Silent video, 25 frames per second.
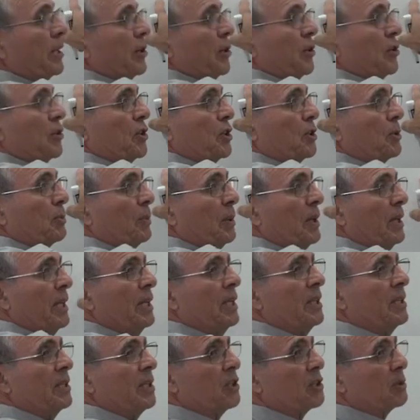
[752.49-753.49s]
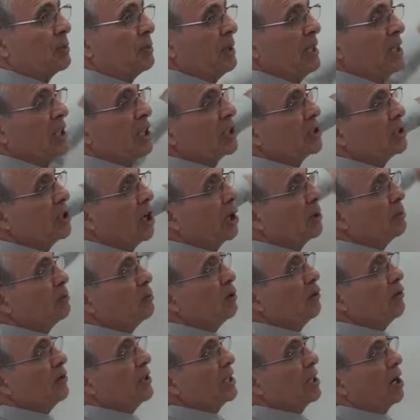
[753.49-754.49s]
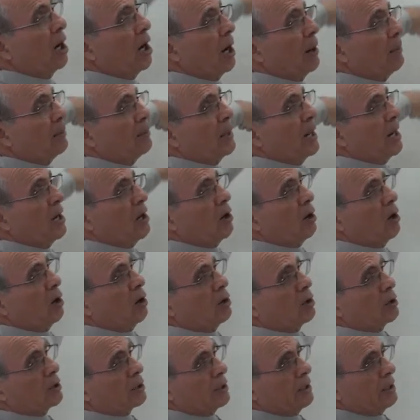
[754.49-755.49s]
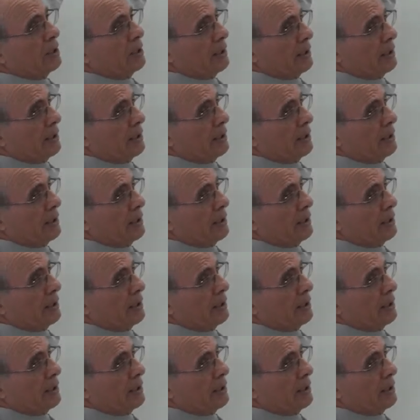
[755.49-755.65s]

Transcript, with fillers: this is pin. This pin is not moving up or